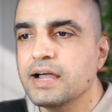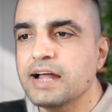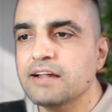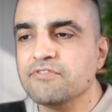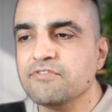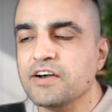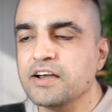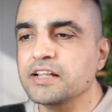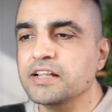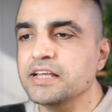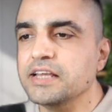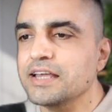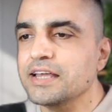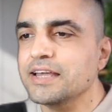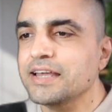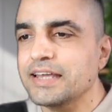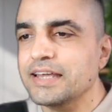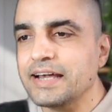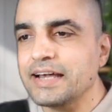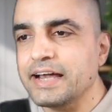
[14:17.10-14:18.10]
And finally,
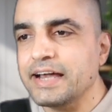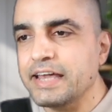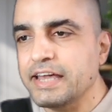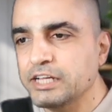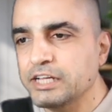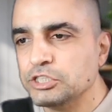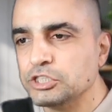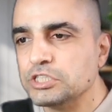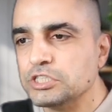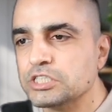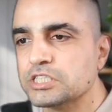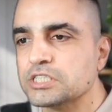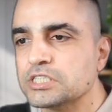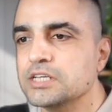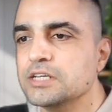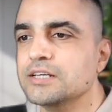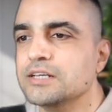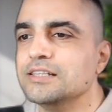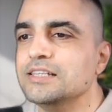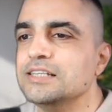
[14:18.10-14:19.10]
AI
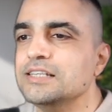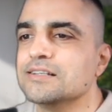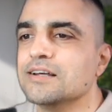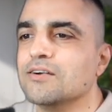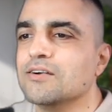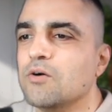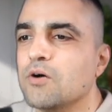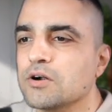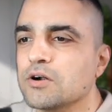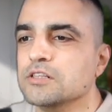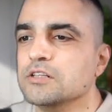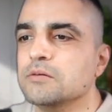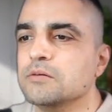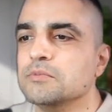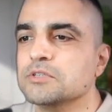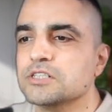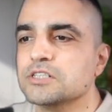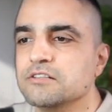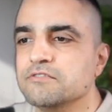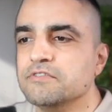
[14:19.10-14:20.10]
agents. These are
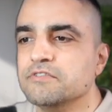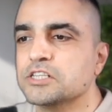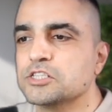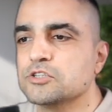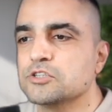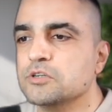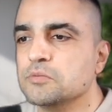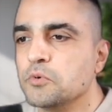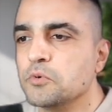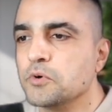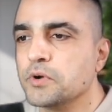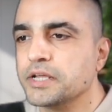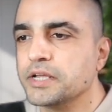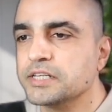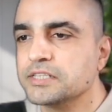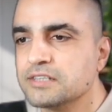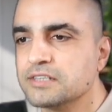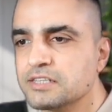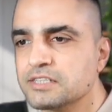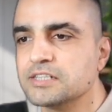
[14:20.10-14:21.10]
autonomous investor
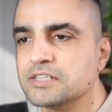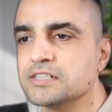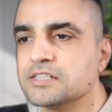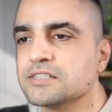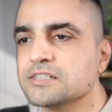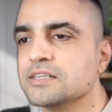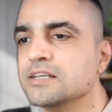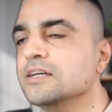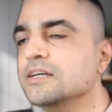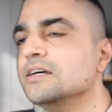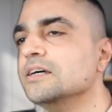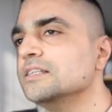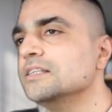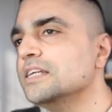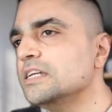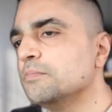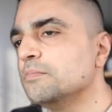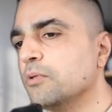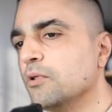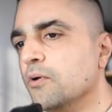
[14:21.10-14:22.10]
reporting assistants.
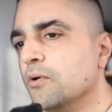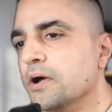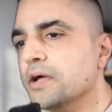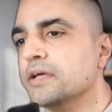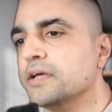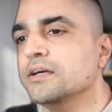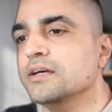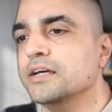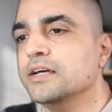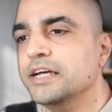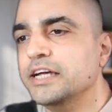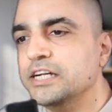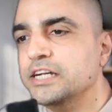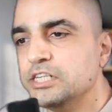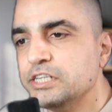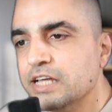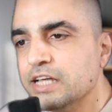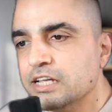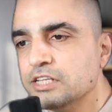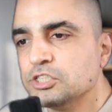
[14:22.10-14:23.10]
They deploy
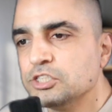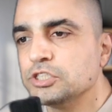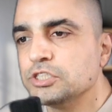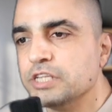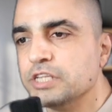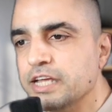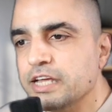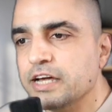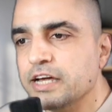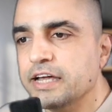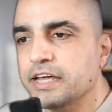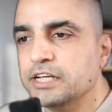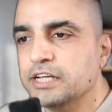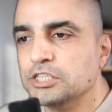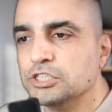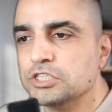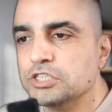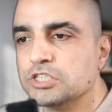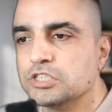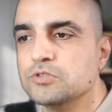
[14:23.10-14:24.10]
intelligent AI
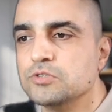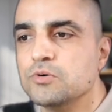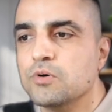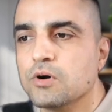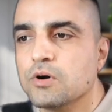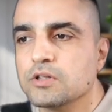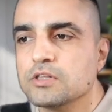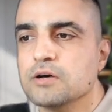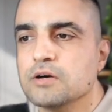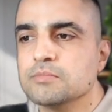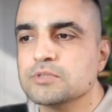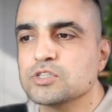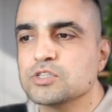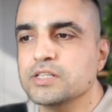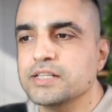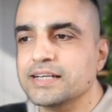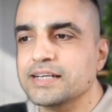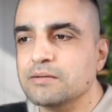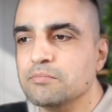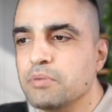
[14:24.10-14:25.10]
agents to
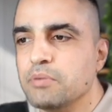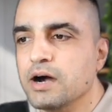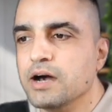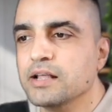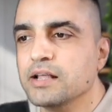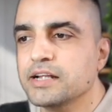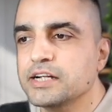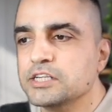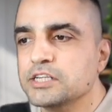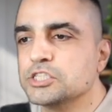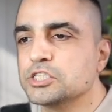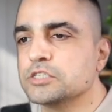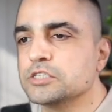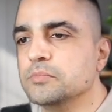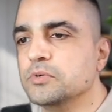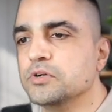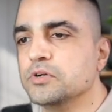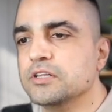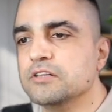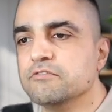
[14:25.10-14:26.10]
autonomously compile and
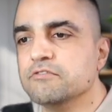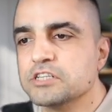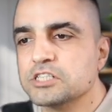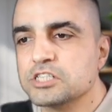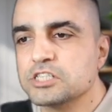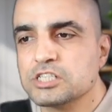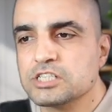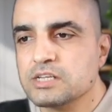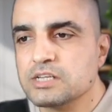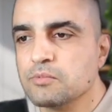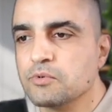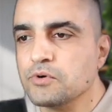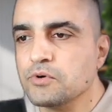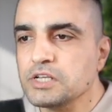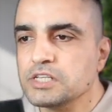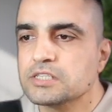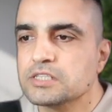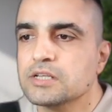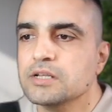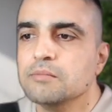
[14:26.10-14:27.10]
distribute investor
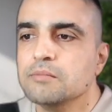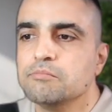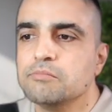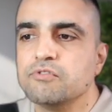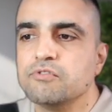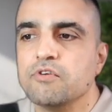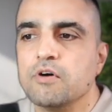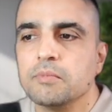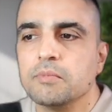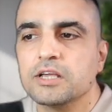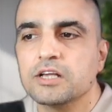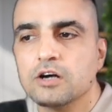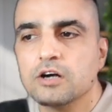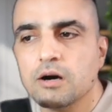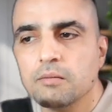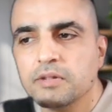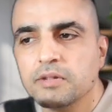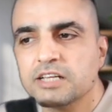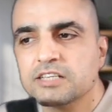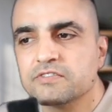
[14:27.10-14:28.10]
summaries, performing
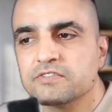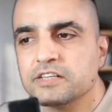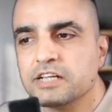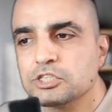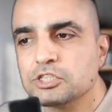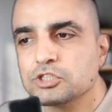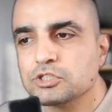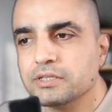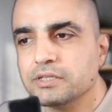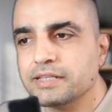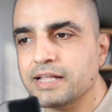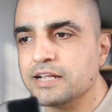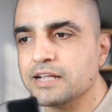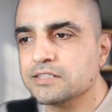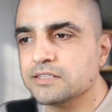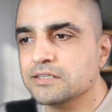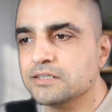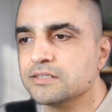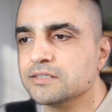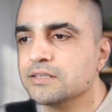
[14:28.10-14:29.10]
complex financial
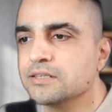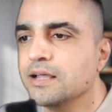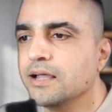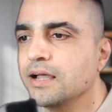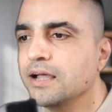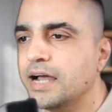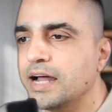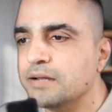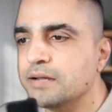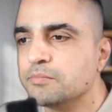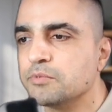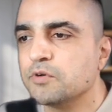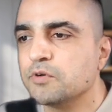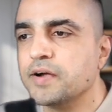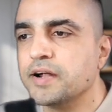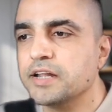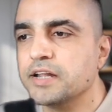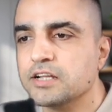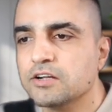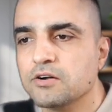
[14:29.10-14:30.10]
analysis and
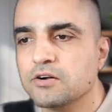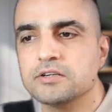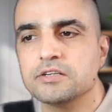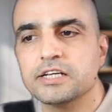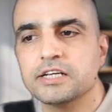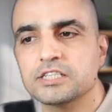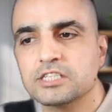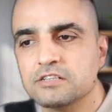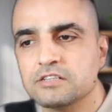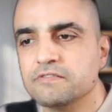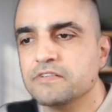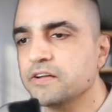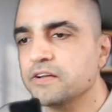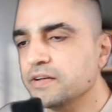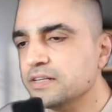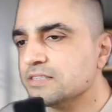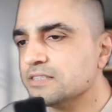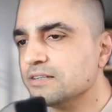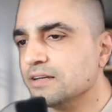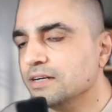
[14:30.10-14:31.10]
providing context-aware
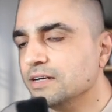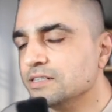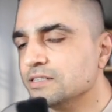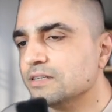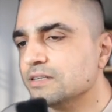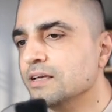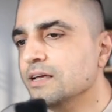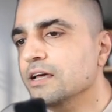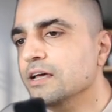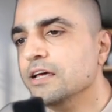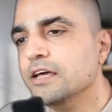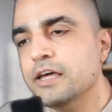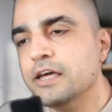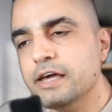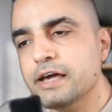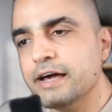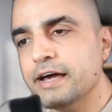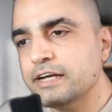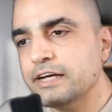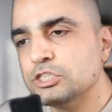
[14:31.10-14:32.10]
insights.
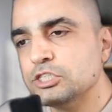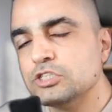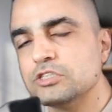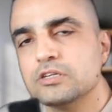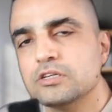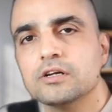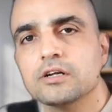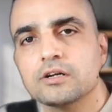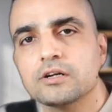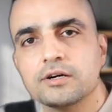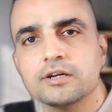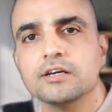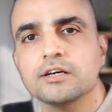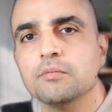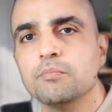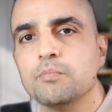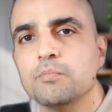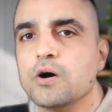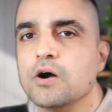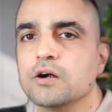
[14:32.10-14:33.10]
AI agents are a
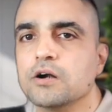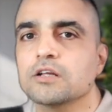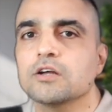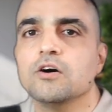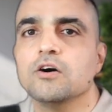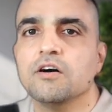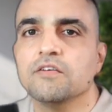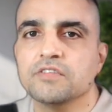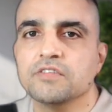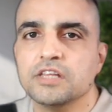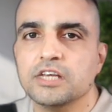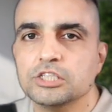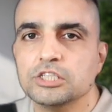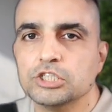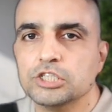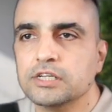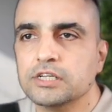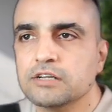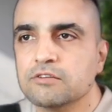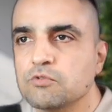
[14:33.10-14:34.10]
critical part of the
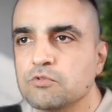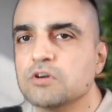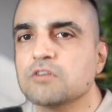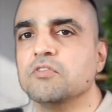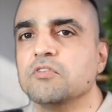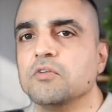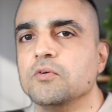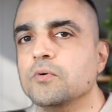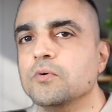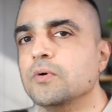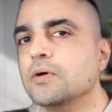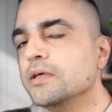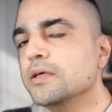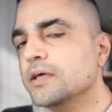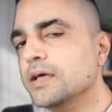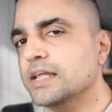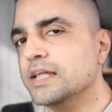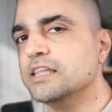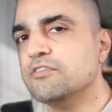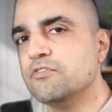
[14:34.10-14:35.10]
agentic workflow,
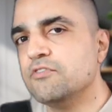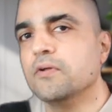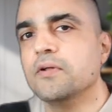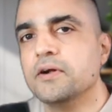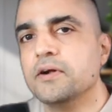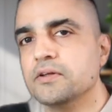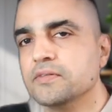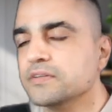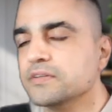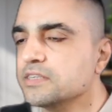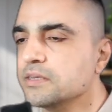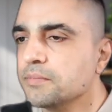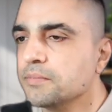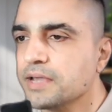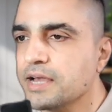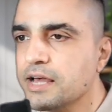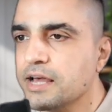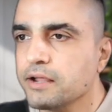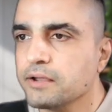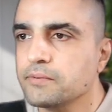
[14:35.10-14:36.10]
and they fall into the
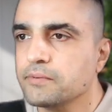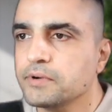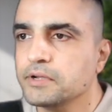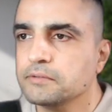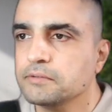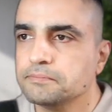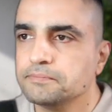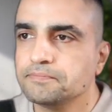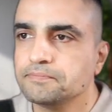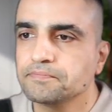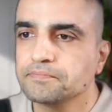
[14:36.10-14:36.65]
same category.